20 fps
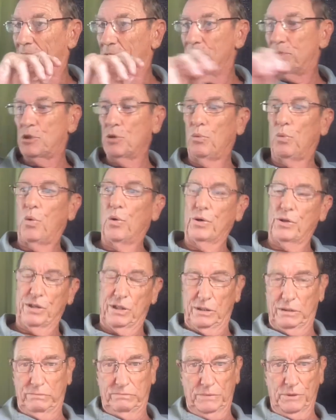to water
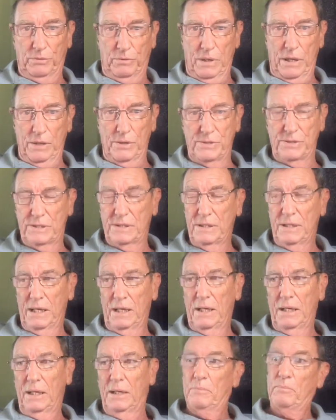the rose.
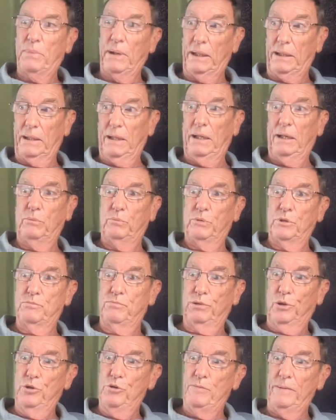But it was
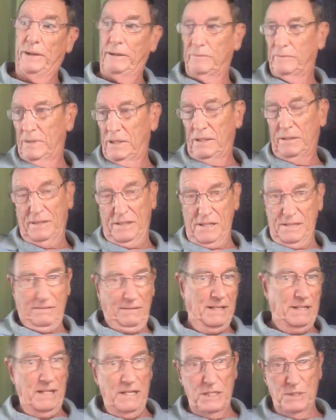blooming
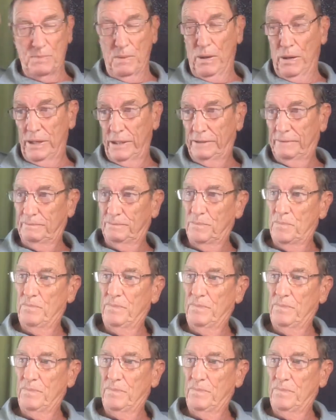in his mind.